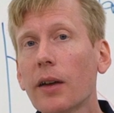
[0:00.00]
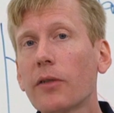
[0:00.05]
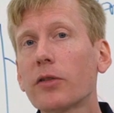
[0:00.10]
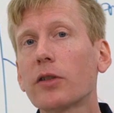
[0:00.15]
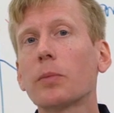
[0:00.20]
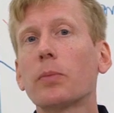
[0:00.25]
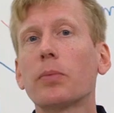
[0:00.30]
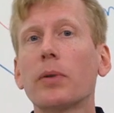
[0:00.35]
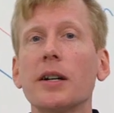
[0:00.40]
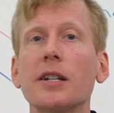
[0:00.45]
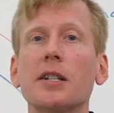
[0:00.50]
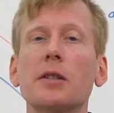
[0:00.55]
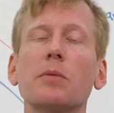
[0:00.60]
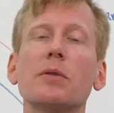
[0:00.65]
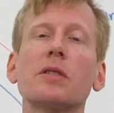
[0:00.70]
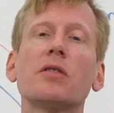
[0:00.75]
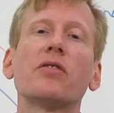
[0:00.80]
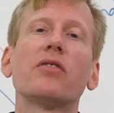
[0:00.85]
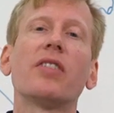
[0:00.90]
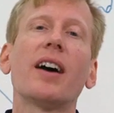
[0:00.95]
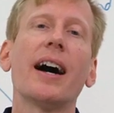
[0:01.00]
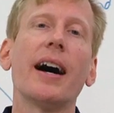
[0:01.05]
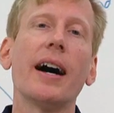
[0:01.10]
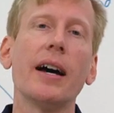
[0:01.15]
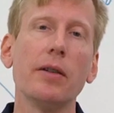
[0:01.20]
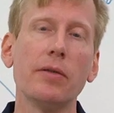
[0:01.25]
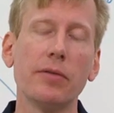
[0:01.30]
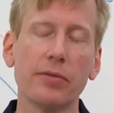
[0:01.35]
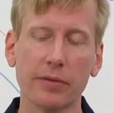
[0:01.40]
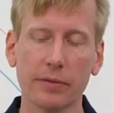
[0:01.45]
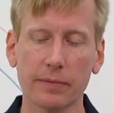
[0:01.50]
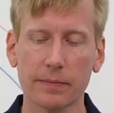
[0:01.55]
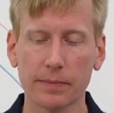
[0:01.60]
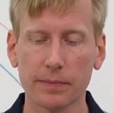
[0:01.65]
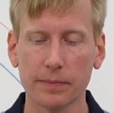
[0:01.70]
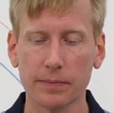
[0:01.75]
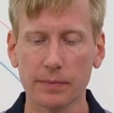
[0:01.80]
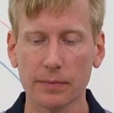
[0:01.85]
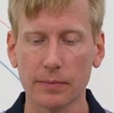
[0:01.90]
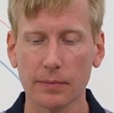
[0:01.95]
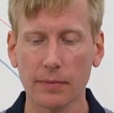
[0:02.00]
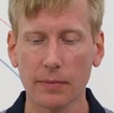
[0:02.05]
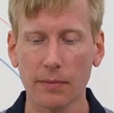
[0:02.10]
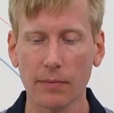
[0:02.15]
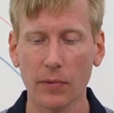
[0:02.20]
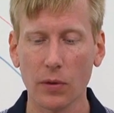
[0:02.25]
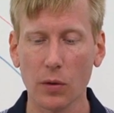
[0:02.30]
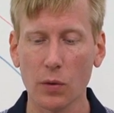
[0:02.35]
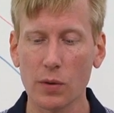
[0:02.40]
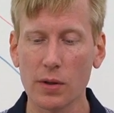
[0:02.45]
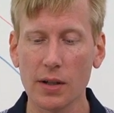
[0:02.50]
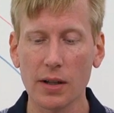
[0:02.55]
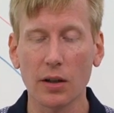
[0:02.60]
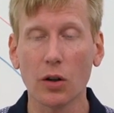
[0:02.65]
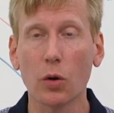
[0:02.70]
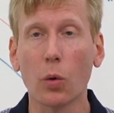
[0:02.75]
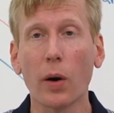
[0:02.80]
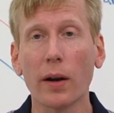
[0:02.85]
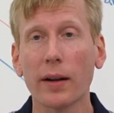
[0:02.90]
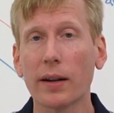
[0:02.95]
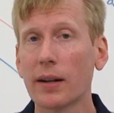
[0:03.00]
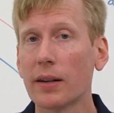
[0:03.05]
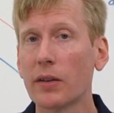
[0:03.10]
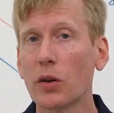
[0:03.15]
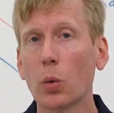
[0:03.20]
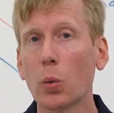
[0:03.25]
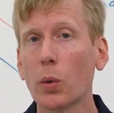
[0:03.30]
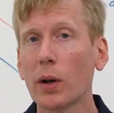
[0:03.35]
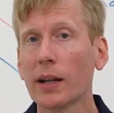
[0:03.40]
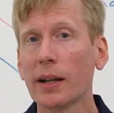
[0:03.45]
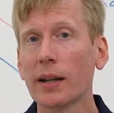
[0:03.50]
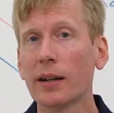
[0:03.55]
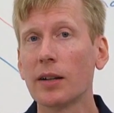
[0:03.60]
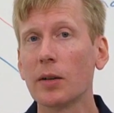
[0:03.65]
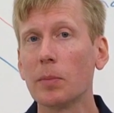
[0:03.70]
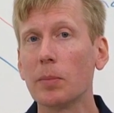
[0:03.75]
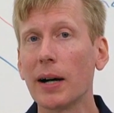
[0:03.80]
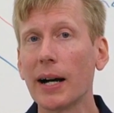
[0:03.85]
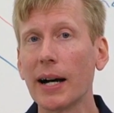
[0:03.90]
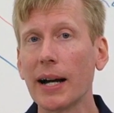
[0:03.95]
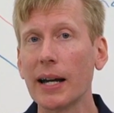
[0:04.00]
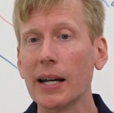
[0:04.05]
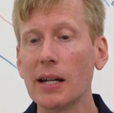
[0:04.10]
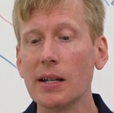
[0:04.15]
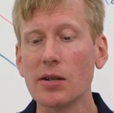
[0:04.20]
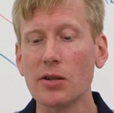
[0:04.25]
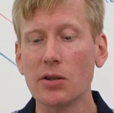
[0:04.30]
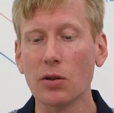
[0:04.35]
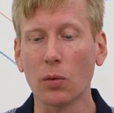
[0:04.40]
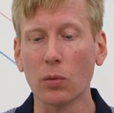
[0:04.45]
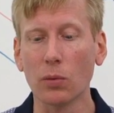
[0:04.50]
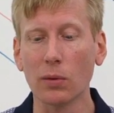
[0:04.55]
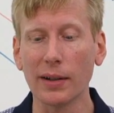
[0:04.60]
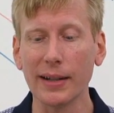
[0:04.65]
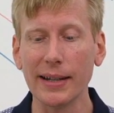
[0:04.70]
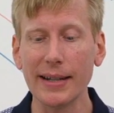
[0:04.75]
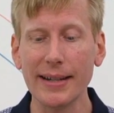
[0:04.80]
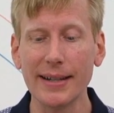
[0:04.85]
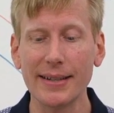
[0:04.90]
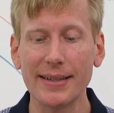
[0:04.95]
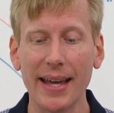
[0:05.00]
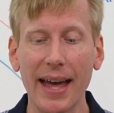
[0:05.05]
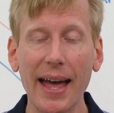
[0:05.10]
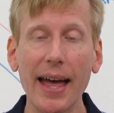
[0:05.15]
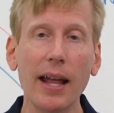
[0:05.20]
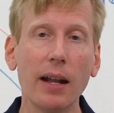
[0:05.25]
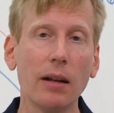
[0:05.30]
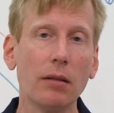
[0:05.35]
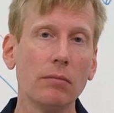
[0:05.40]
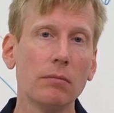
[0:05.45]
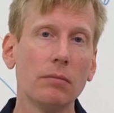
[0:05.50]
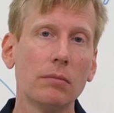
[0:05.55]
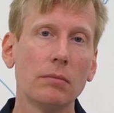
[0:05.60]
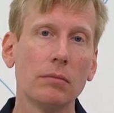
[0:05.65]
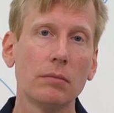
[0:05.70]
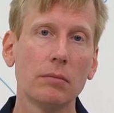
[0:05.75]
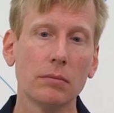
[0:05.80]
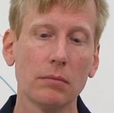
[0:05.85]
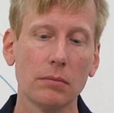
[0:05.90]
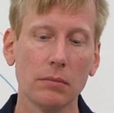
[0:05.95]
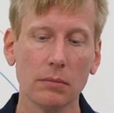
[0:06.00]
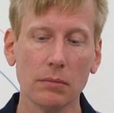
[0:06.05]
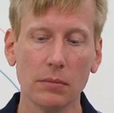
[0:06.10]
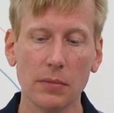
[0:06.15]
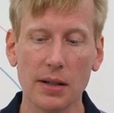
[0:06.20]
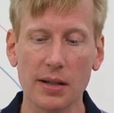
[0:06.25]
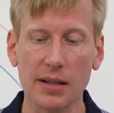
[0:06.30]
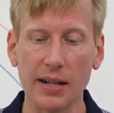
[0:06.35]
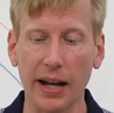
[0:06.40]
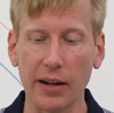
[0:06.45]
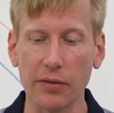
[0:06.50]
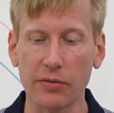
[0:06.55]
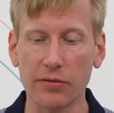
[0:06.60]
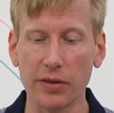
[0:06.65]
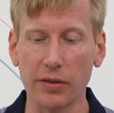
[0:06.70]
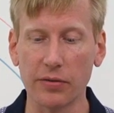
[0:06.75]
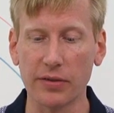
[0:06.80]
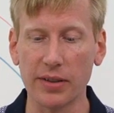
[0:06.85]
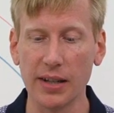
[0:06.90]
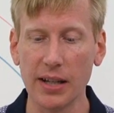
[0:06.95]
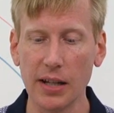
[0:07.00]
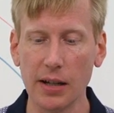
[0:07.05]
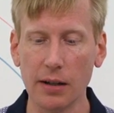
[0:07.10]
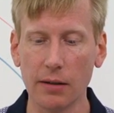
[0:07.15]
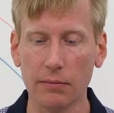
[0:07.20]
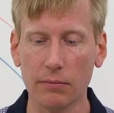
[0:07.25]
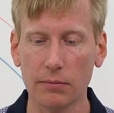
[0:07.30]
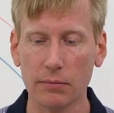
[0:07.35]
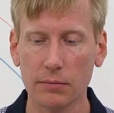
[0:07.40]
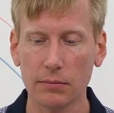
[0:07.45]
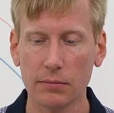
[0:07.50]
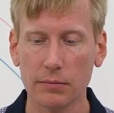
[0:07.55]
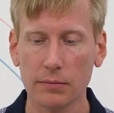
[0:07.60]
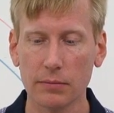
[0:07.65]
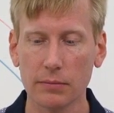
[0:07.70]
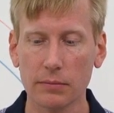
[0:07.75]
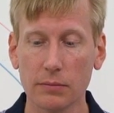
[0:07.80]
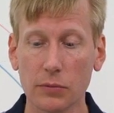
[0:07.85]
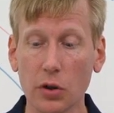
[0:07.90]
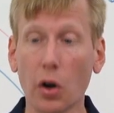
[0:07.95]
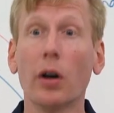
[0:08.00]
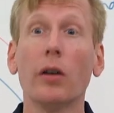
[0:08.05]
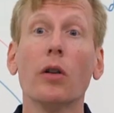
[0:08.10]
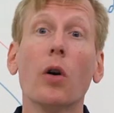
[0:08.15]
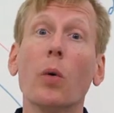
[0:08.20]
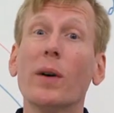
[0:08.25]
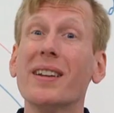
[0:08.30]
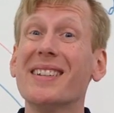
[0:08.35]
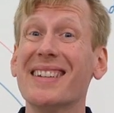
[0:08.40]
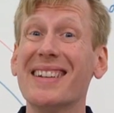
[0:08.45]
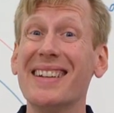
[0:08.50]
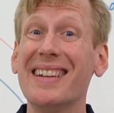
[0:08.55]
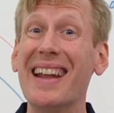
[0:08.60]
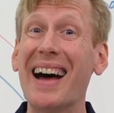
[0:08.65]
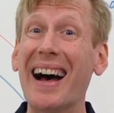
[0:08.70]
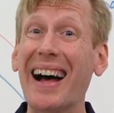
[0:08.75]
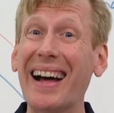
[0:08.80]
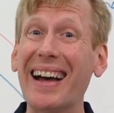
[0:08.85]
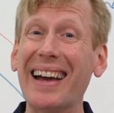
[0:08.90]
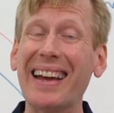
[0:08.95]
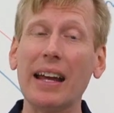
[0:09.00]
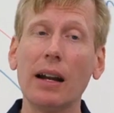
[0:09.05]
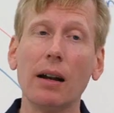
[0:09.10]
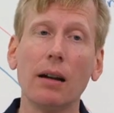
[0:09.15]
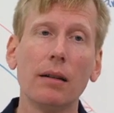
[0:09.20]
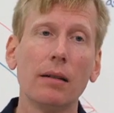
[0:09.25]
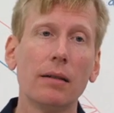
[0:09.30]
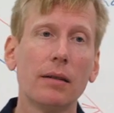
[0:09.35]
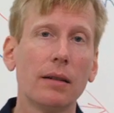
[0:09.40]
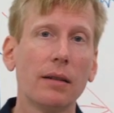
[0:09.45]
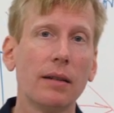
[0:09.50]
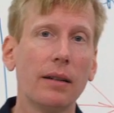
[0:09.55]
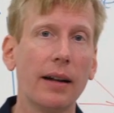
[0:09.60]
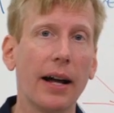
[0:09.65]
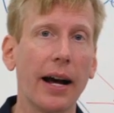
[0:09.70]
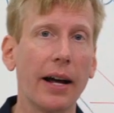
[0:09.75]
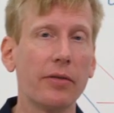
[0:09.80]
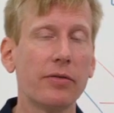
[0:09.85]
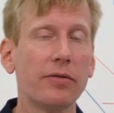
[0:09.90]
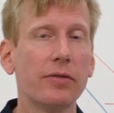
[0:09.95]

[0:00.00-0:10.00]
if the price was 5. See, the quantity they're willing to buy is only 10. It's not 15. Sorry, no, it's 9, not